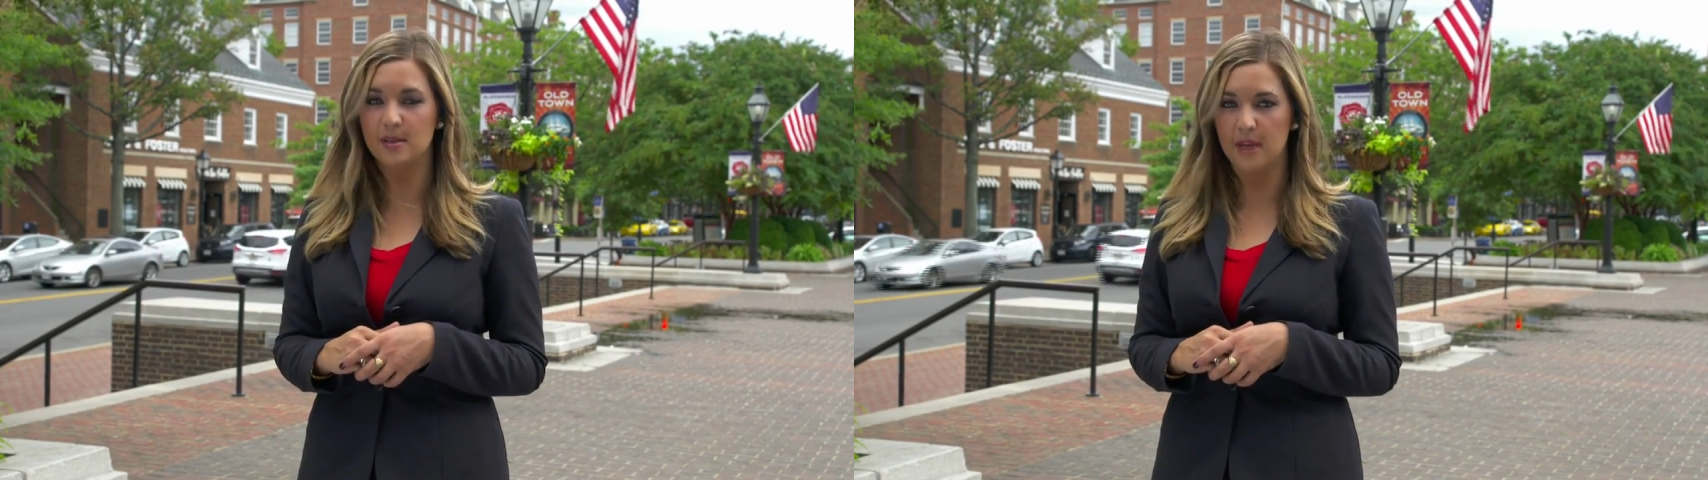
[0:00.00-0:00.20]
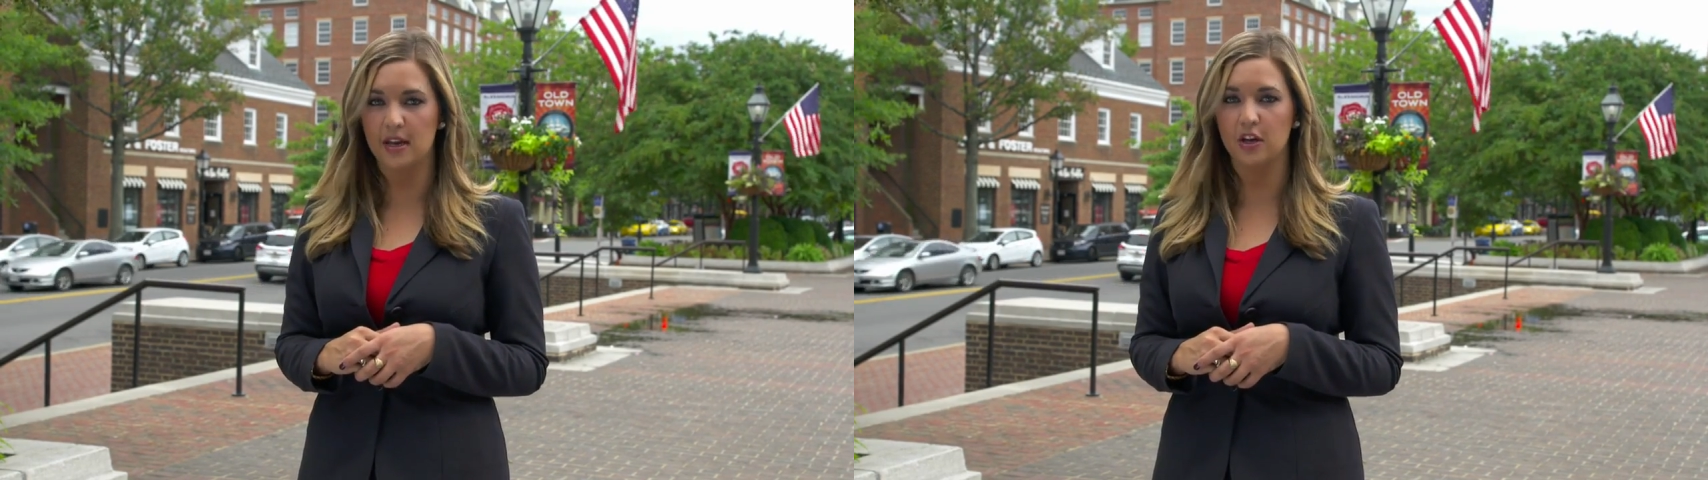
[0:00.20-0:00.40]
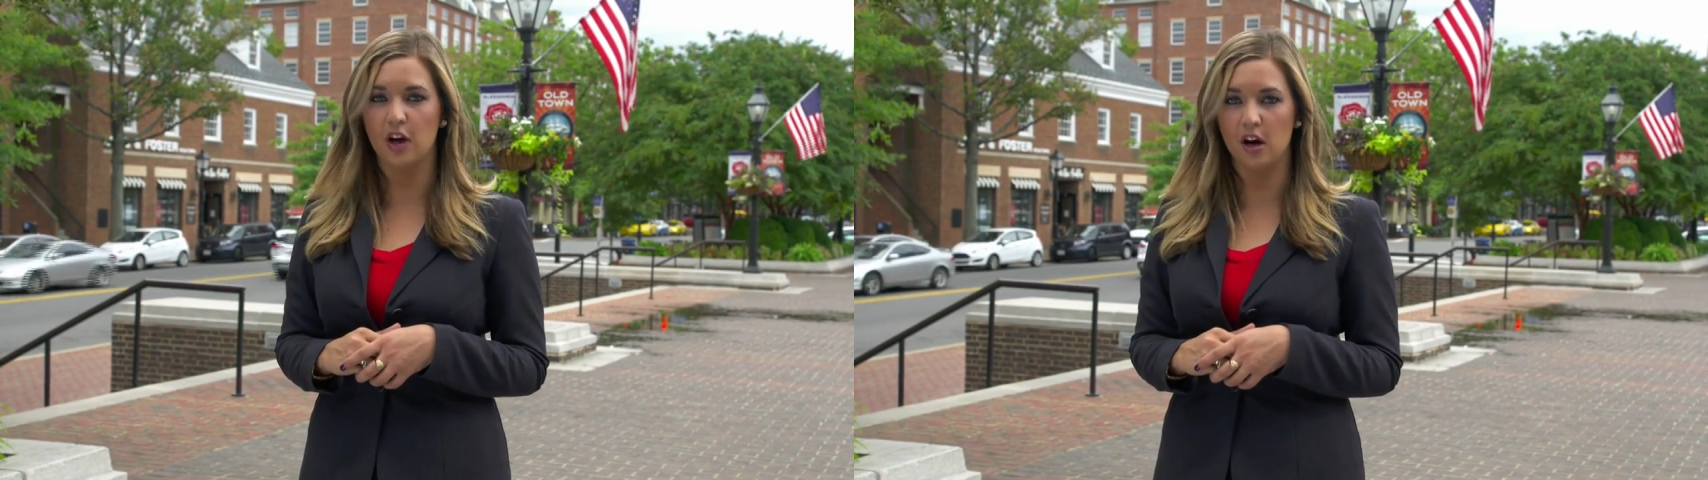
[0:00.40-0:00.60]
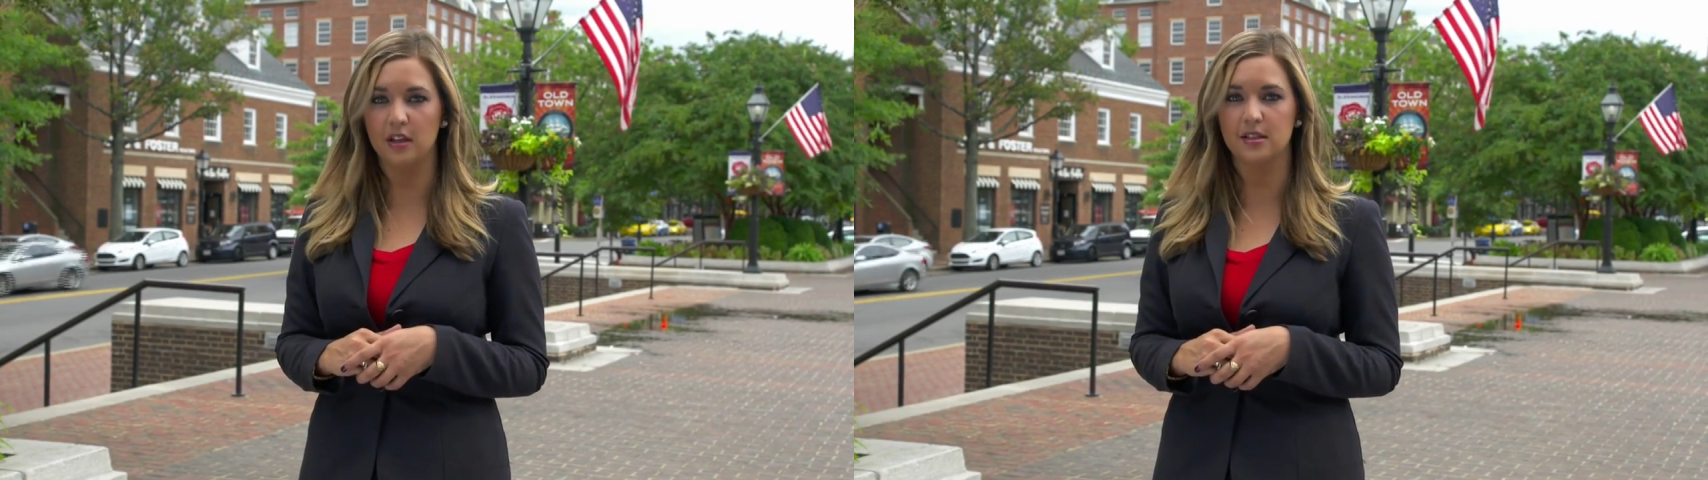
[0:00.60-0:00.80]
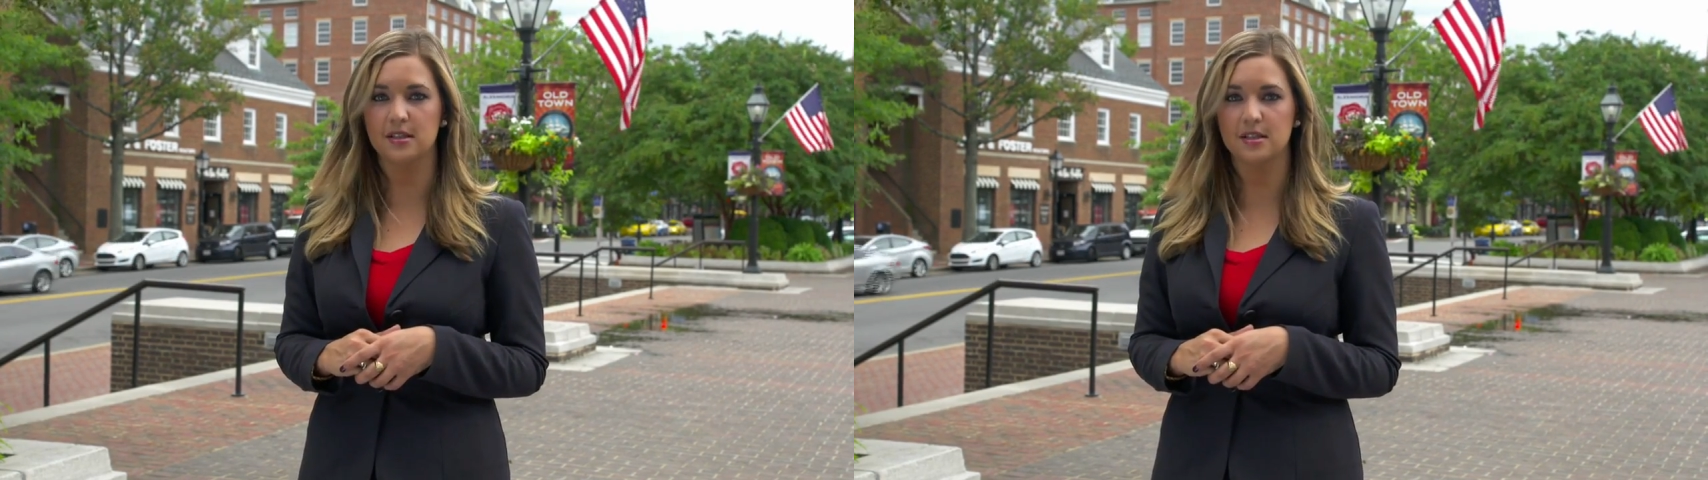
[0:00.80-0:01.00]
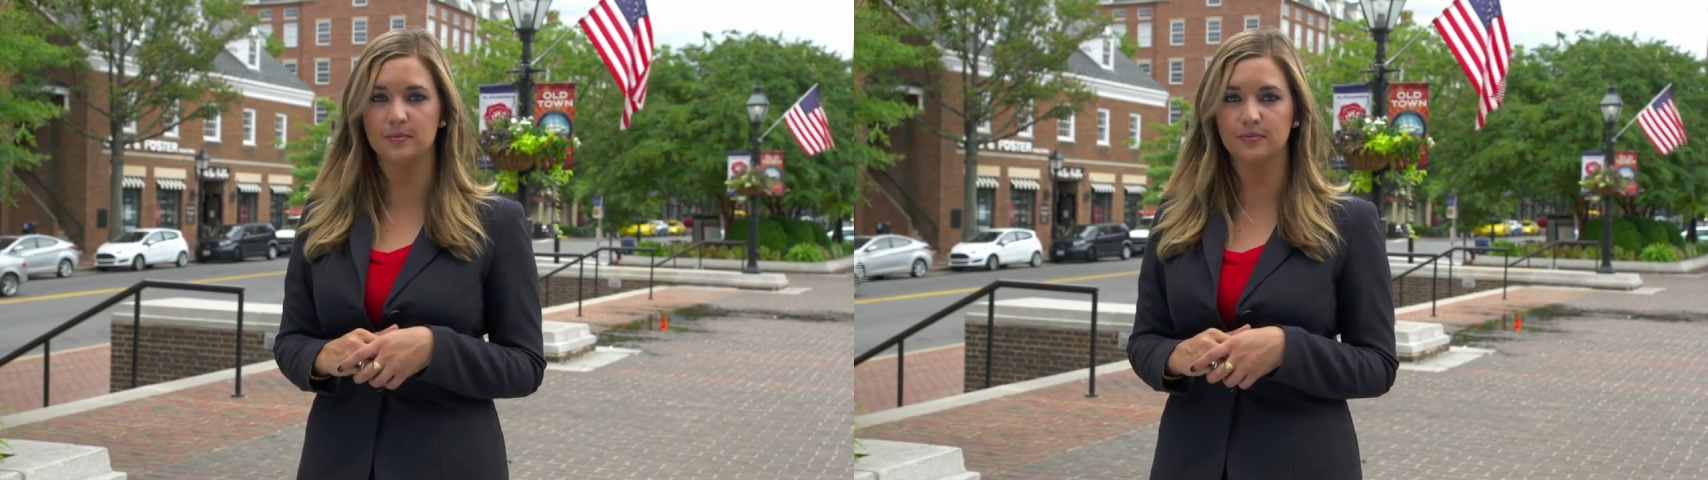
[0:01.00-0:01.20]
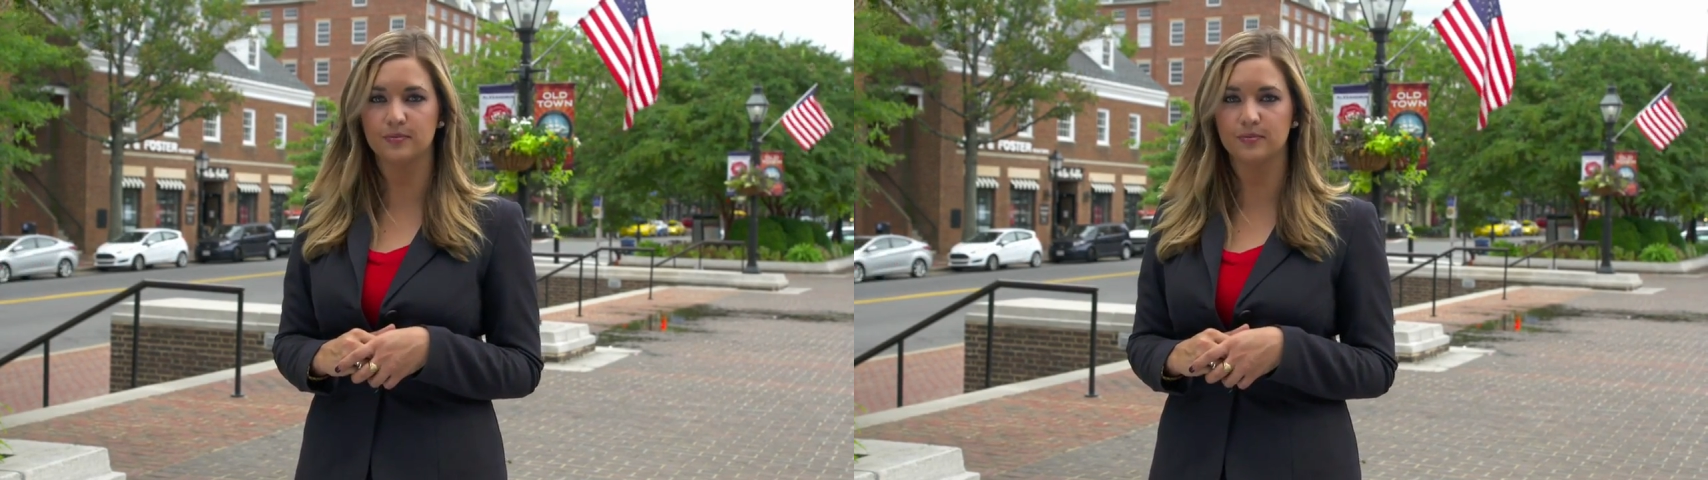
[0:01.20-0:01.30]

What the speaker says: Amanda Collins.